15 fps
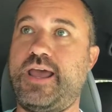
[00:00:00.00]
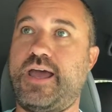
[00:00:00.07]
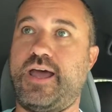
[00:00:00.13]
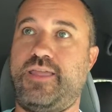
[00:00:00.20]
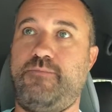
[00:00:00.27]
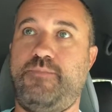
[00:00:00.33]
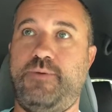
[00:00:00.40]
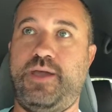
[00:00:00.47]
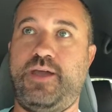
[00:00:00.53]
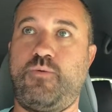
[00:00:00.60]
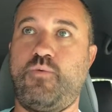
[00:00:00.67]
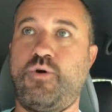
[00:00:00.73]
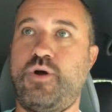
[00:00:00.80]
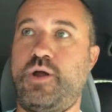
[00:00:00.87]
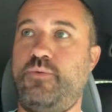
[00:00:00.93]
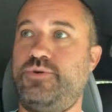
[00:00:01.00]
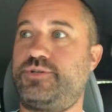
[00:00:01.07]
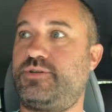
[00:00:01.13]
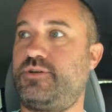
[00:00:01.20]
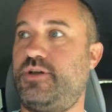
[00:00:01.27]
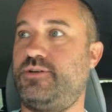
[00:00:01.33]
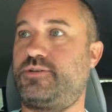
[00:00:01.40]
The big worry
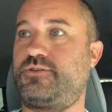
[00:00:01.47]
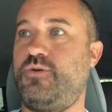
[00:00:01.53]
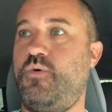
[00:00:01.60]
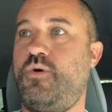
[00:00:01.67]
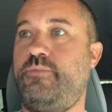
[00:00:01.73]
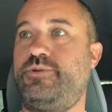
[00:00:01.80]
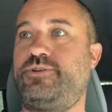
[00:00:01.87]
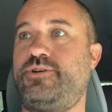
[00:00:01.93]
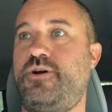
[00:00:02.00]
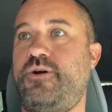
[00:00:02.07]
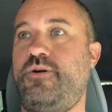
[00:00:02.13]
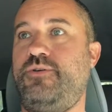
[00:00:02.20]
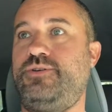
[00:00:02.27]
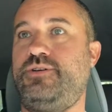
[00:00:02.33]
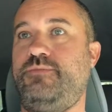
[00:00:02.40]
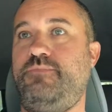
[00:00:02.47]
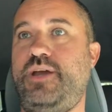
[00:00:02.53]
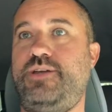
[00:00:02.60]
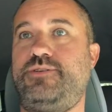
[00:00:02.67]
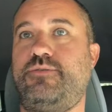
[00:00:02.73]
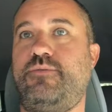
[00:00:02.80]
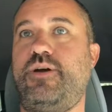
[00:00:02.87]
was storm surge and
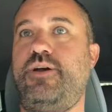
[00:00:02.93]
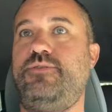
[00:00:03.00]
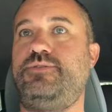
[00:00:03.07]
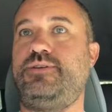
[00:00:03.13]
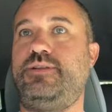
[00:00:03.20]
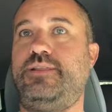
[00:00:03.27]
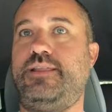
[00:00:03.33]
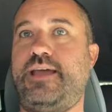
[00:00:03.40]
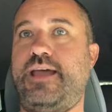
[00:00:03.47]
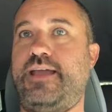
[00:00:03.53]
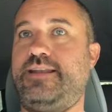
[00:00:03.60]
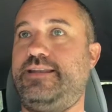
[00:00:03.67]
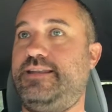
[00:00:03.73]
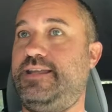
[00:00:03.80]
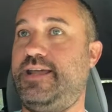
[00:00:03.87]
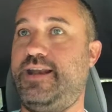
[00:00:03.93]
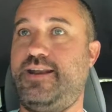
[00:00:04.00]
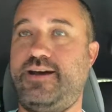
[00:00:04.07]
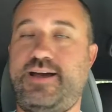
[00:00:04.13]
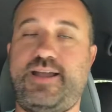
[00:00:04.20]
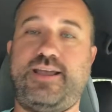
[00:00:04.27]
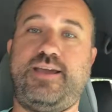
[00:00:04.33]
beach erosion. That did
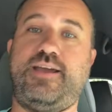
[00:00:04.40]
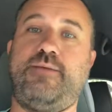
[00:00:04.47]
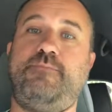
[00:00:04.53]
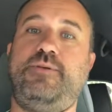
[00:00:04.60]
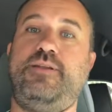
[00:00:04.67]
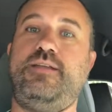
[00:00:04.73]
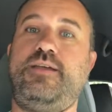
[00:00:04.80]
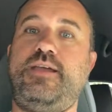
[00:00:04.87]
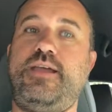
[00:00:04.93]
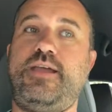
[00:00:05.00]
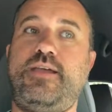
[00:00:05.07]
not happen.